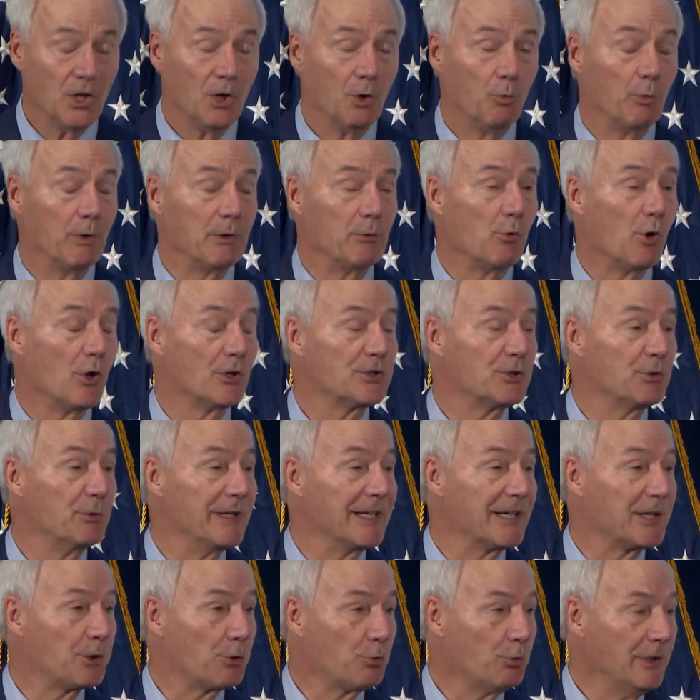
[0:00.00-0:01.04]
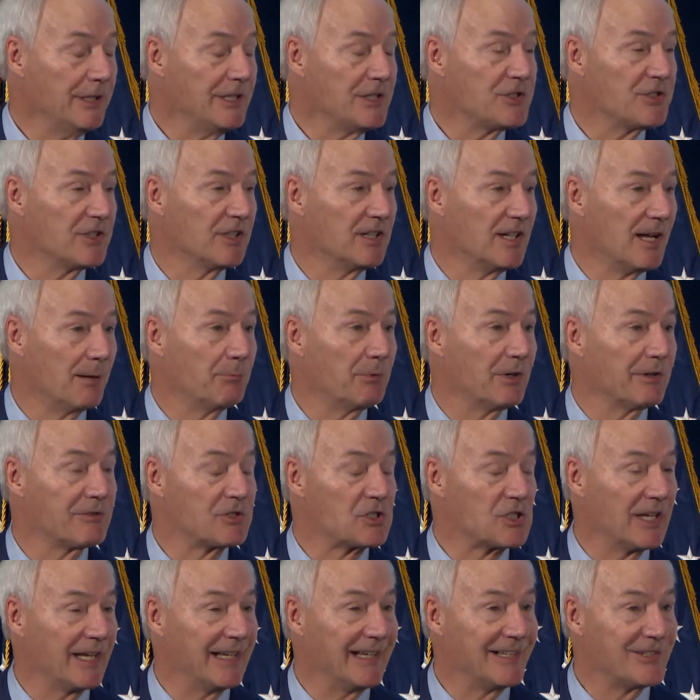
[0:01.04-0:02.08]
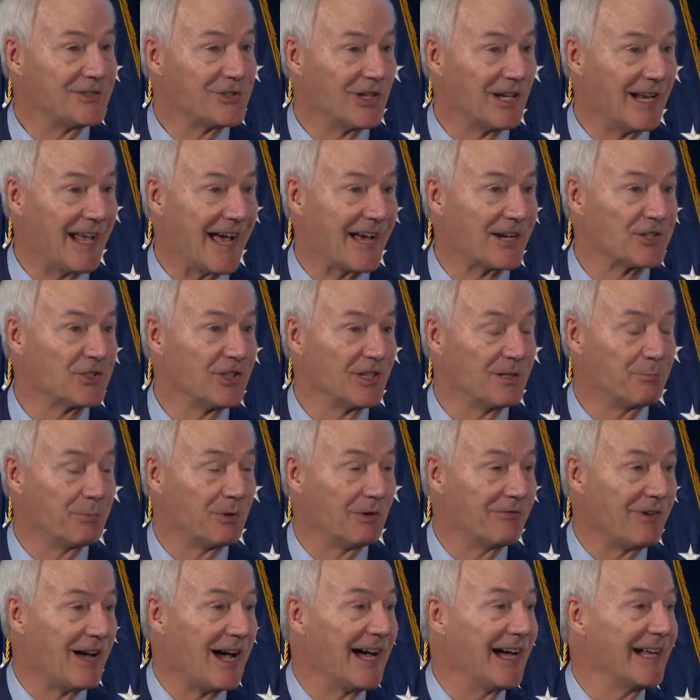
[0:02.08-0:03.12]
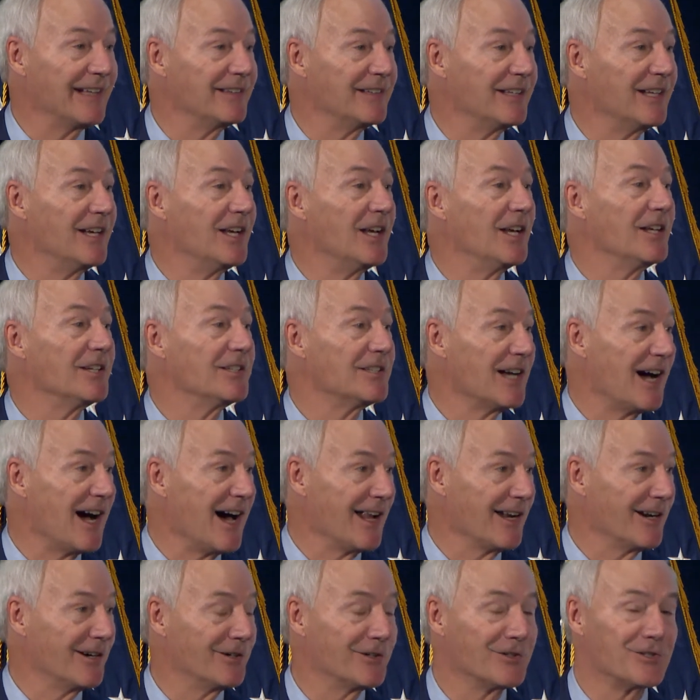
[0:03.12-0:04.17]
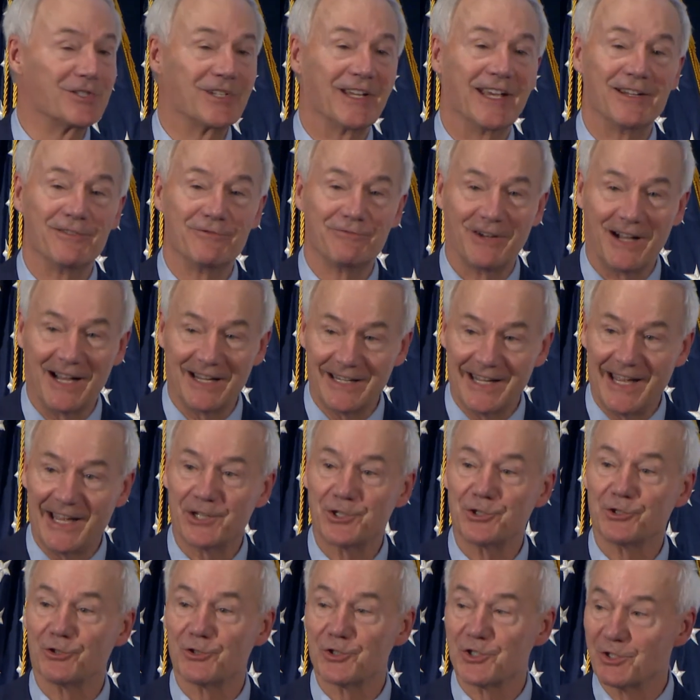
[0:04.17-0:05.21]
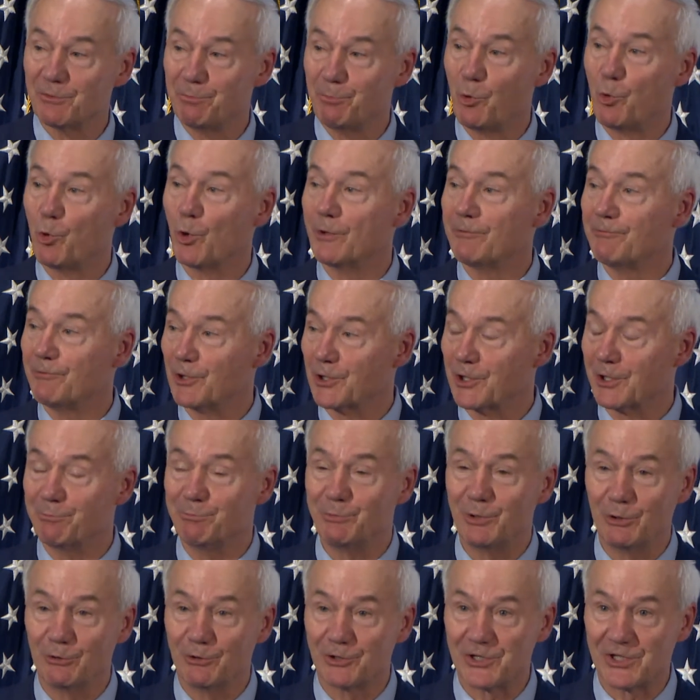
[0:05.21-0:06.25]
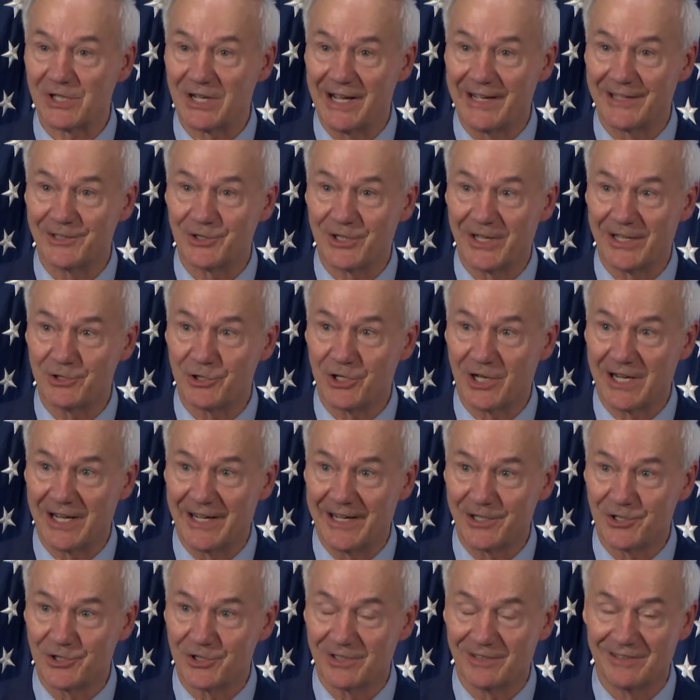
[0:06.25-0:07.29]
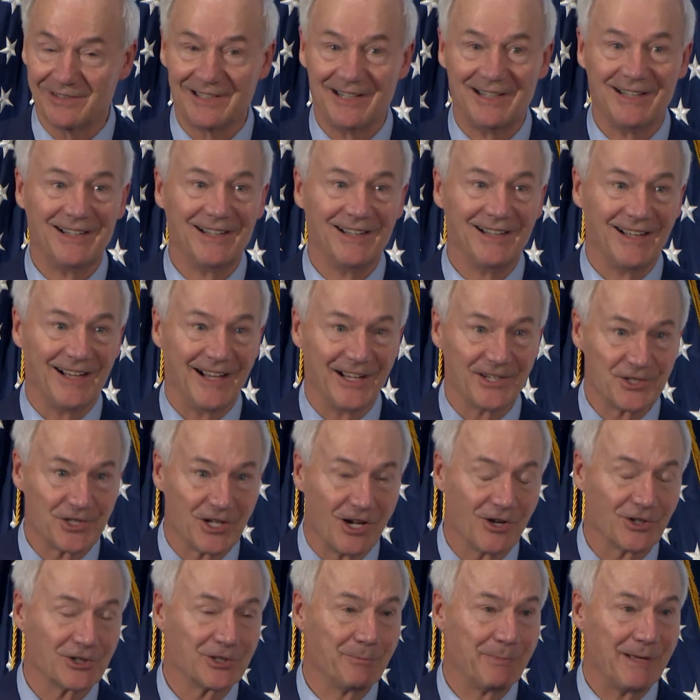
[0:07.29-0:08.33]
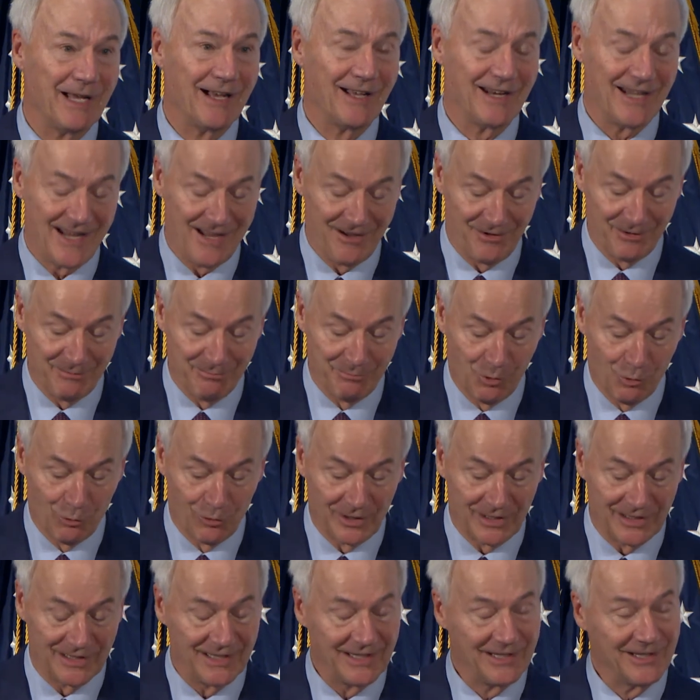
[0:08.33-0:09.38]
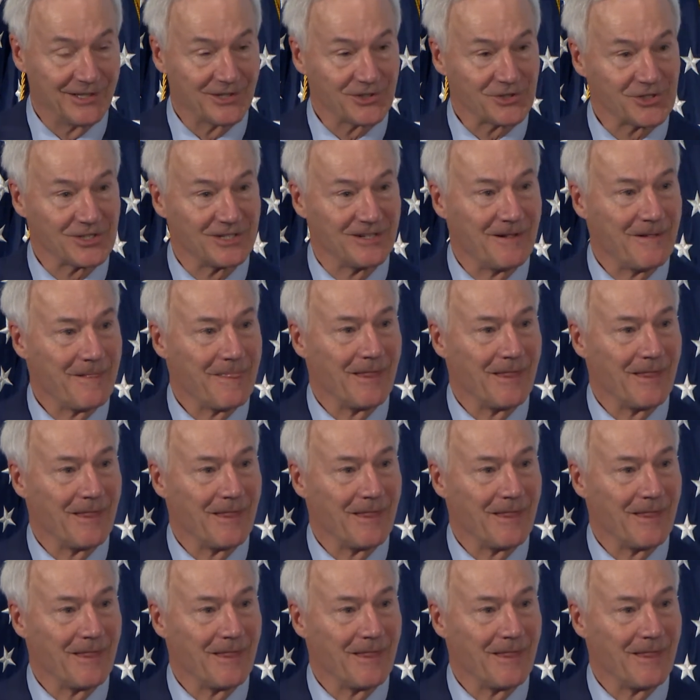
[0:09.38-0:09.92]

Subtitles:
We want to increase the number of states that actually provide dollars and financial support for computer science education. I talked about how important it is.